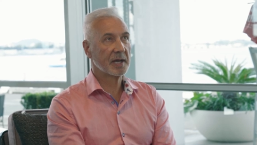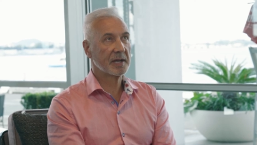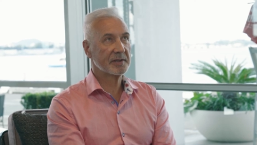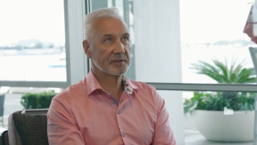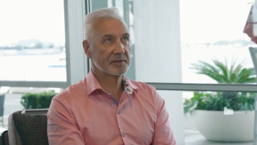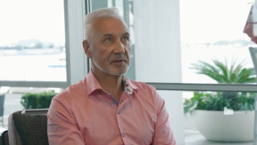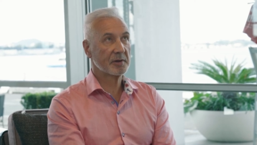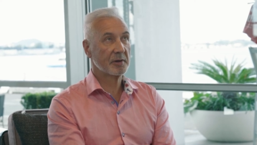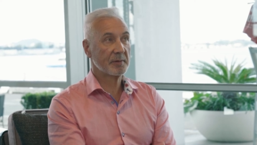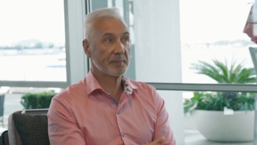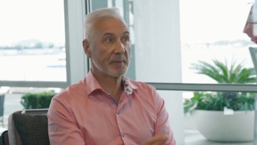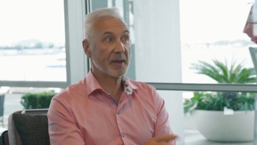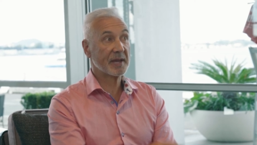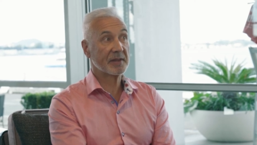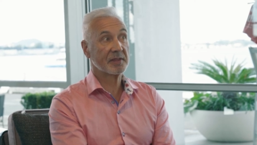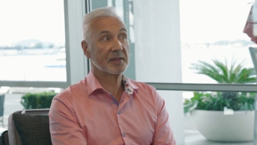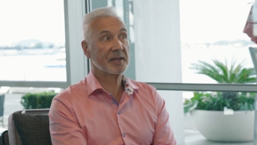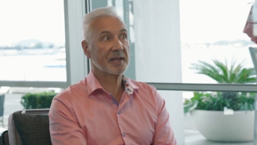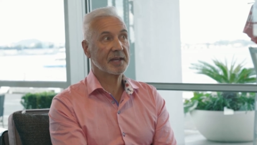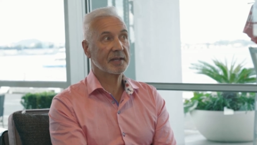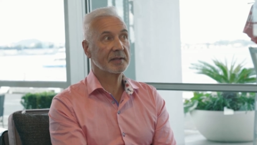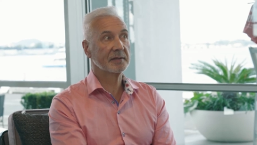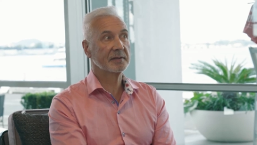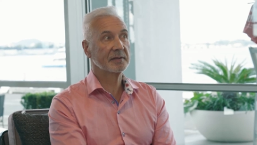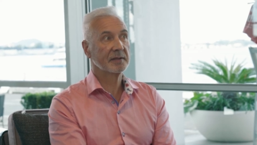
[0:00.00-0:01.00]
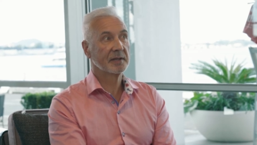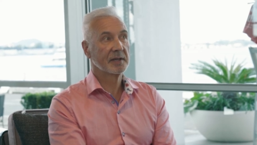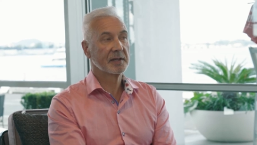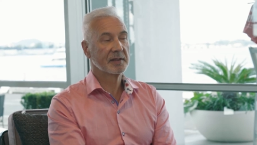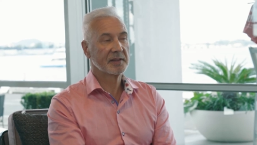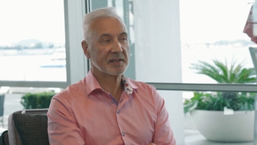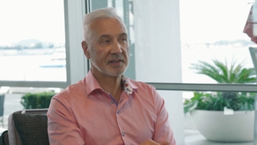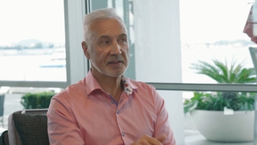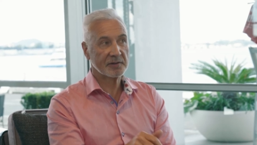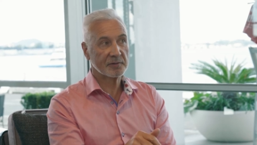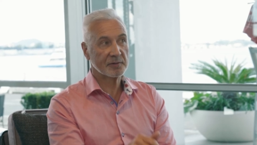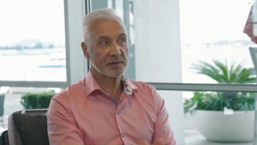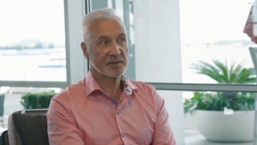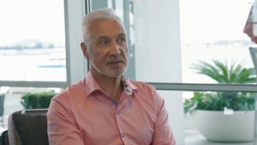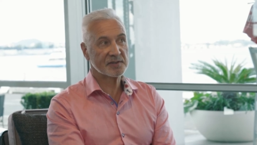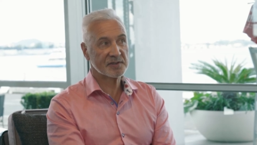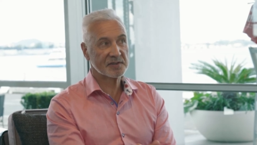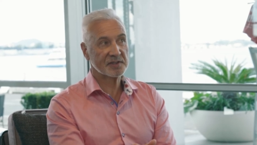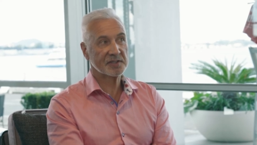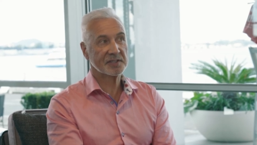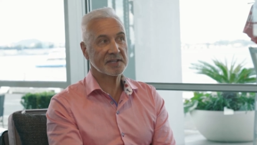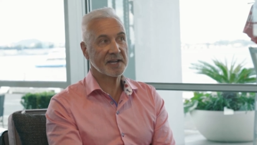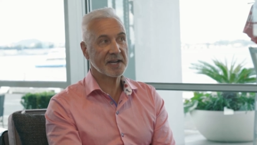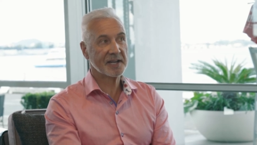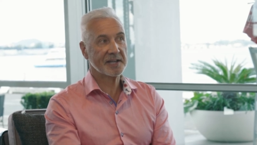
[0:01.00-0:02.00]
oh, sorry, back then than there is
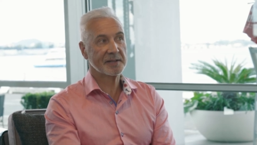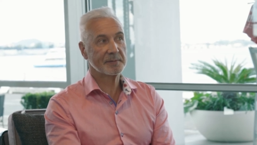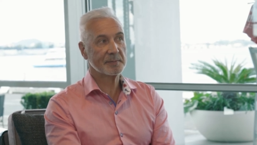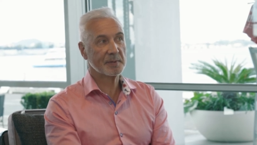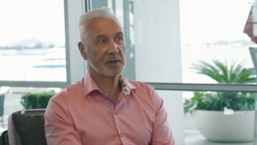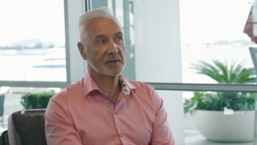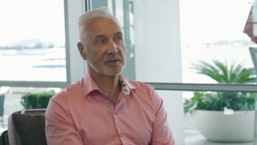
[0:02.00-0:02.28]
today, today.